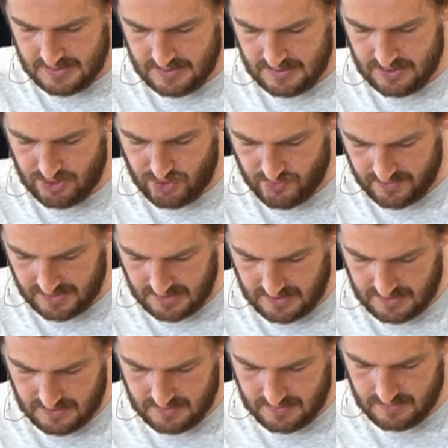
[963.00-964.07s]
to
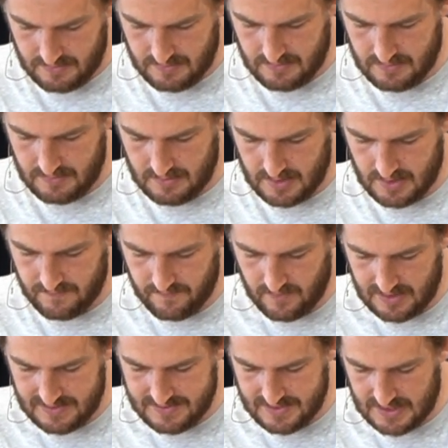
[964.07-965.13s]
drink, and to
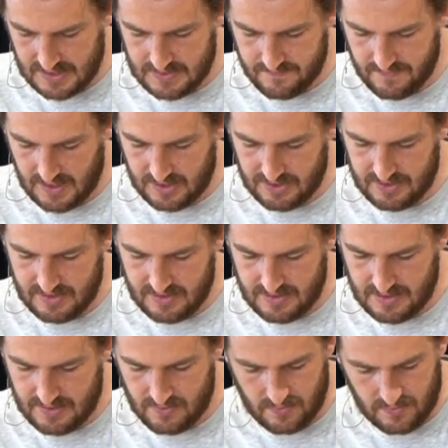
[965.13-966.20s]
find satisfaction in
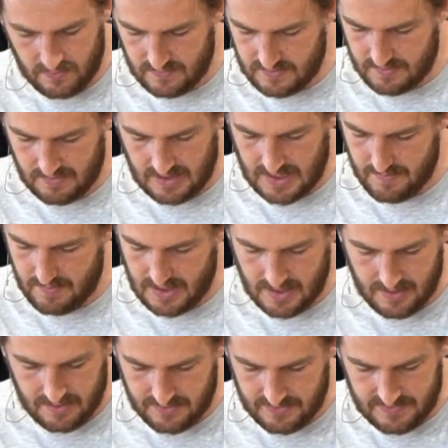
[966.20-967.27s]
their toilsome labor
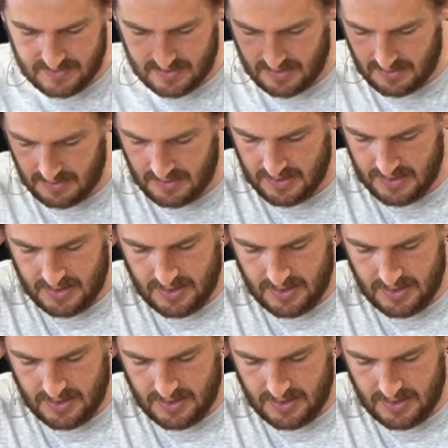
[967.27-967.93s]
under the sun